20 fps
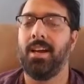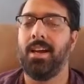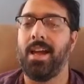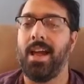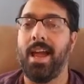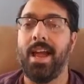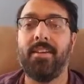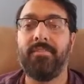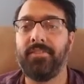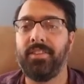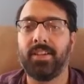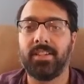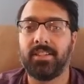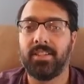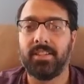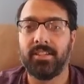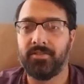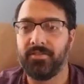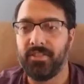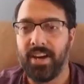if there's
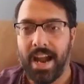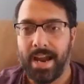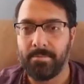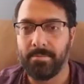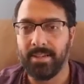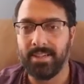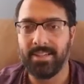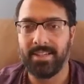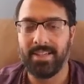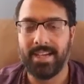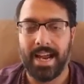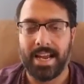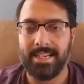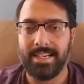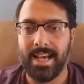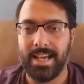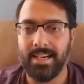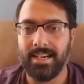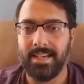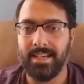these fragmented
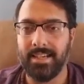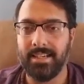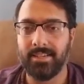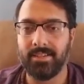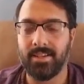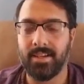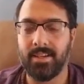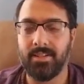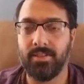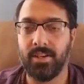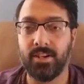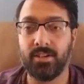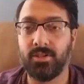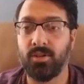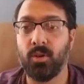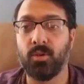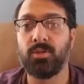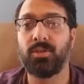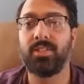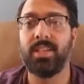identities, there's
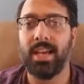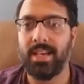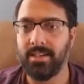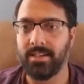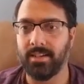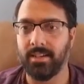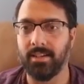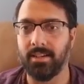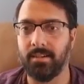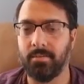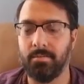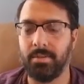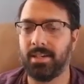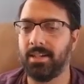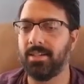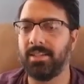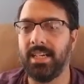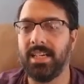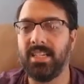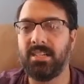no center,
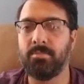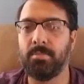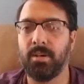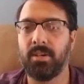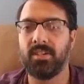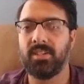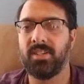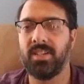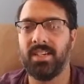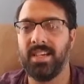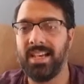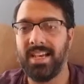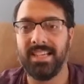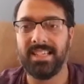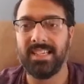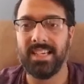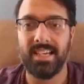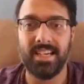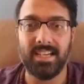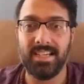because each person is
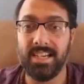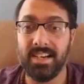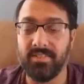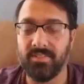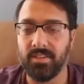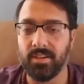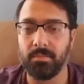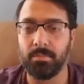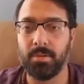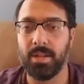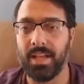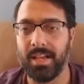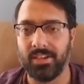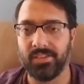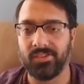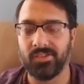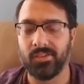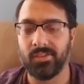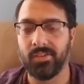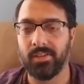in a different
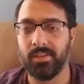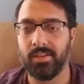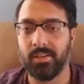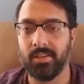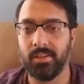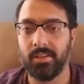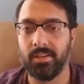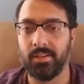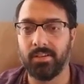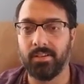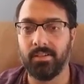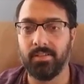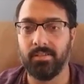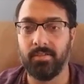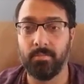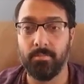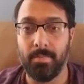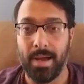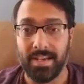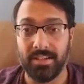place,
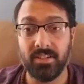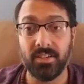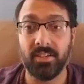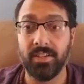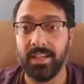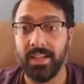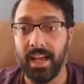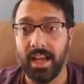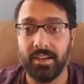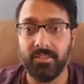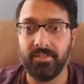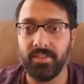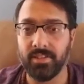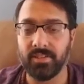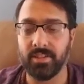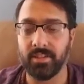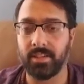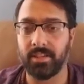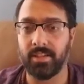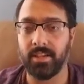mentally and
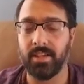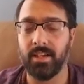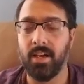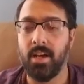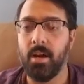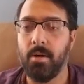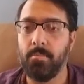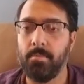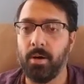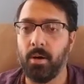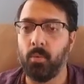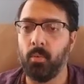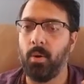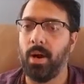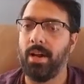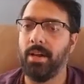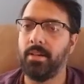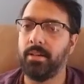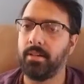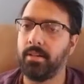physically. But
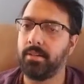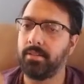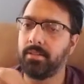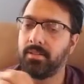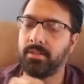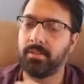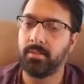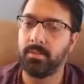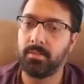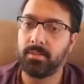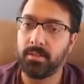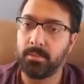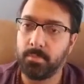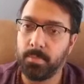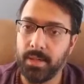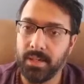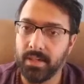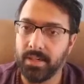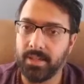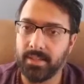when
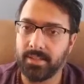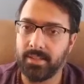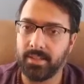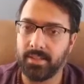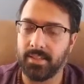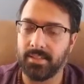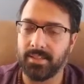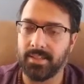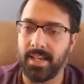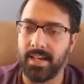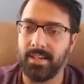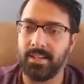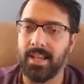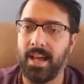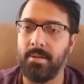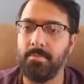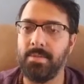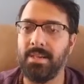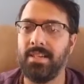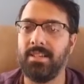spirit is at the center,
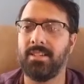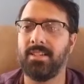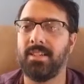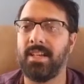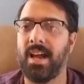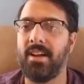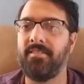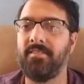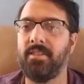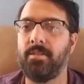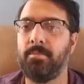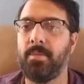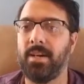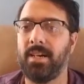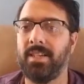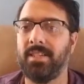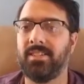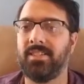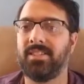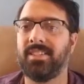that means that
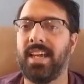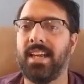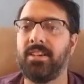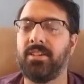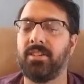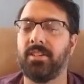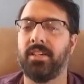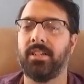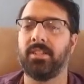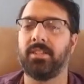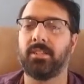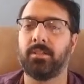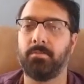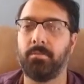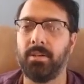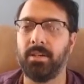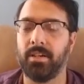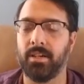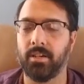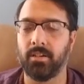everybody's center is
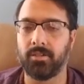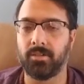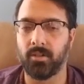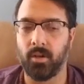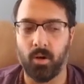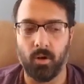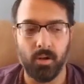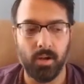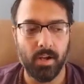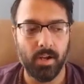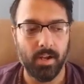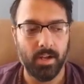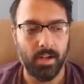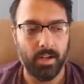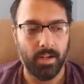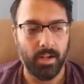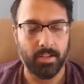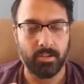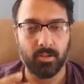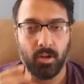spirit. So
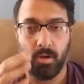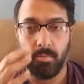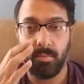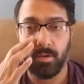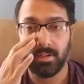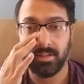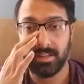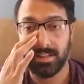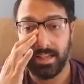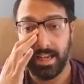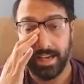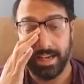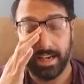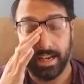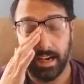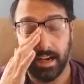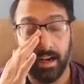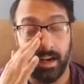it's almost like